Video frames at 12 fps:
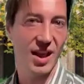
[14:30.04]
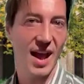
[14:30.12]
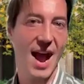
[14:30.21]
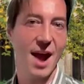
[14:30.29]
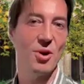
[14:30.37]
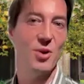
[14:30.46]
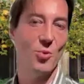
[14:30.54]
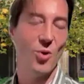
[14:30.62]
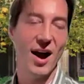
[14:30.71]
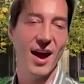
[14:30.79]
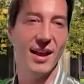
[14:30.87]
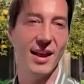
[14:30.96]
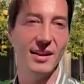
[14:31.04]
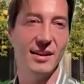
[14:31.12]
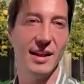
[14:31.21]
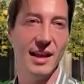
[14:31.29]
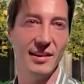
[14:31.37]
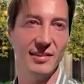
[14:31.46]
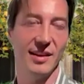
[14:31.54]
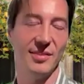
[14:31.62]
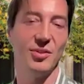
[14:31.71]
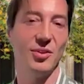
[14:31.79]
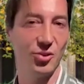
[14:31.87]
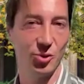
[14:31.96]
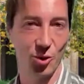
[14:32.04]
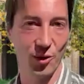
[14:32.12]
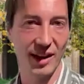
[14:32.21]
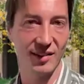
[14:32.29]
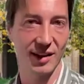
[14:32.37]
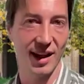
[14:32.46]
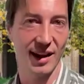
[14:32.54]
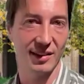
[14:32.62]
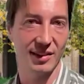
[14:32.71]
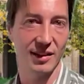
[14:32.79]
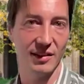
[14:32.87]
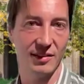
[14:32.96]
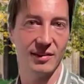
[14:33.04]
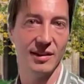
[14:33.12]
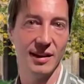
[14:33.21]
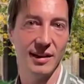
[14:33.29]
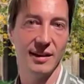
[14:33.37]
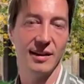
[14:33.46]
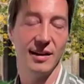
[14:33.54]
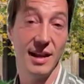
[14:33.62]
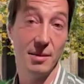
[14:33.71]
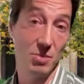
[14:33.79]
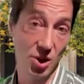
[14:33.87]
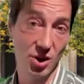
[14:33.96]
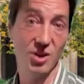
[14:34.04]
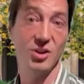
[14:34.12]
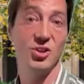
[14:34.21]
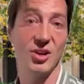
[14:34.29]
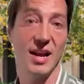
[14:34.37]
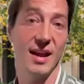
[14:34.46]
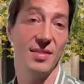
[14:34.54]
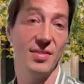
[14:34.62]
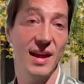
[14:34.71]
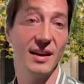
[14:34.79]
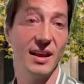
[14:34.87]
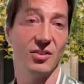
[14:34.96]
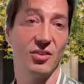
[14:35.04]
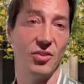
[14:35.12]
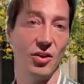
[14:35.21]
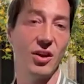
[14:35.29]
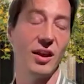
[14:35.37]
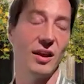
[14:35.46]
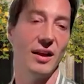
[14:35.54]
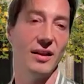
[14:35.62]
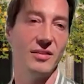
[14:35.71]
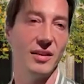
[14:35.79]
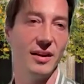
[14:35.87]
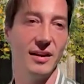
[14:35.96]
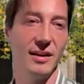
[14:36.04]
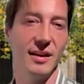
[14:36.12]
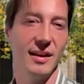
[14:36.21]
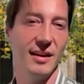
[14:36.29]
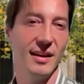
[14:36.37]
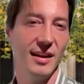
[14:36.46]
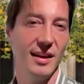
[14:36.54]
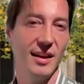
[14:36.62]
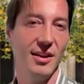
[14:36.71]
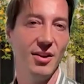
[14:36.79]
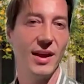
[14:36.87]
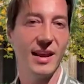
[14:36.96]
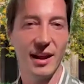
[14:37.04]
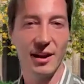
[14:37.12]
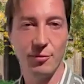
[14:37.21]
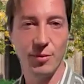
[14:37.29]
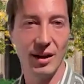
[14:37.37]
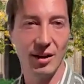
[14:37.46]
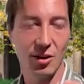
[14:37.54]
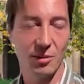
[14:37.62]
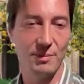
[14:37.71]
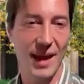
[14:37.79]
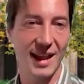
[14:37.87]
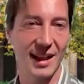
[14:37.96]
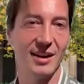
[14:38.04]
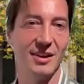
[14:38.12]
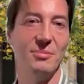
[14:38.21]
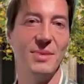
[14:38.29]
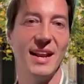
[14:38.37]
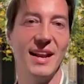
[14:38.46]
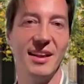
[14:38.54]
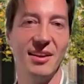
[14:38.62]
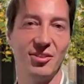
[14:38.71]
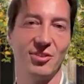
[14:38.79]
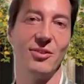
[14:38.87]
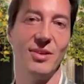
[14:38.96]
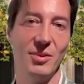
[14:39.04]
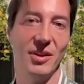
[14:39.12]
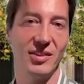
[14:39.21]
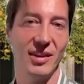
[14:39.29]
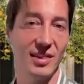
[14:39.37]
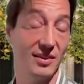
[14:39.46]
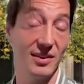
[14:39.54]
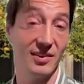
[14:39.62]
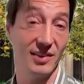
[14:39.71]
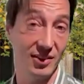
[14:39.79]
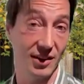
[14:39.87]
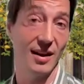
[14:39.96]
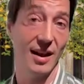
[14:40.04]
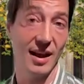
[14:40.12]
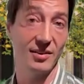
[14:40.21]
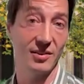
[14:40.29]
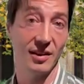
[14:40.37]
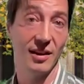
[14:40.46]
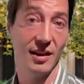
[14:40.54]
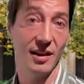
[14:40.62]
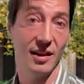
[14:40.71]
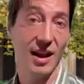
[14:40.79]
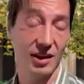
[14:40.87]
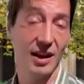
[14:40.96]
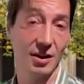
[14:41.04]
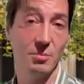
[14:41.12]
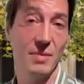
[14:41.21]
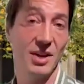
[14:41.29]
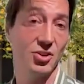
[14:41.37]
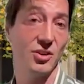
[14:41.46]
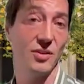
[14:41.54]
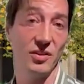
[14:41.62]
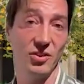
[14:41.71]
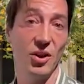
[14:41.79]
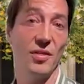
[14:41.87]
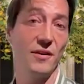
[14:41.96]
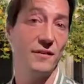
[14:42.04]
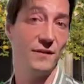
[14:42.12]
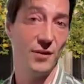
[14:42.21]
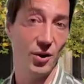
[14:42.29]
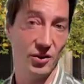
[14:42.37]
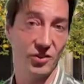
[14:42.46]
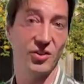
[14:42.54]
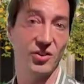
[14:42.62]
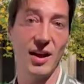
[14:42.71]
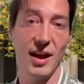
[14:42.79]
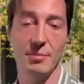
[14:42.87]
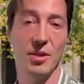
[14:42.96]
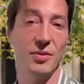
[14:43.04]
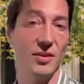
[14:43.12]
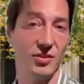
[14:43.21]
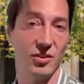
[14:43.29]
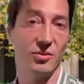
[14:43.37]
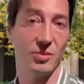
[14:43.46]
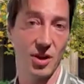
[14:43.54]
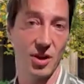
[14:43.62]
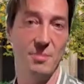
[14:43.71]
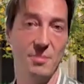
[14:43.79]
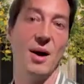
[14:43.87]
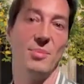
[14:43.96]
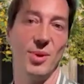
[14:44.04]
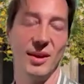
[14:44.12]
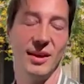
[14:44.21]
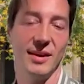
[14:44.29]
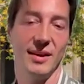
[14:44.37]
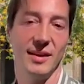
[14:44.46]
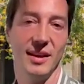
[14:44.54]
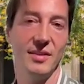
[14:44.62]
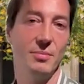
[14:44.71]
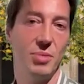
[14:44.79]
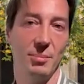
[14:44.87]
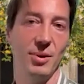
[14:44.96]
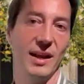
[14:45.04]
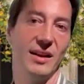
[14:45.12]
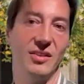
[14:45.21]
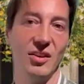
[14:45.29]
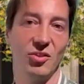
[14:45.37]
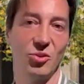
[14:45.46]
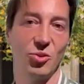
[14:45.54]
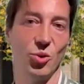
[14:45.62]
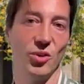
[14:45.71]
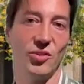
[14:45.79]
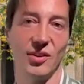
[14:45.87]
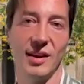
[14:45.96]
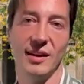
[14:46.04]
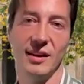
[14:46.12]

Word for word: So we have to ask how and why is it that stories like this emerge and then get circulated? And you know, again, if we look back a little bit in history, we see that this isn't, as as Leland mentioned, it's not the first time that this has come up in public discourse.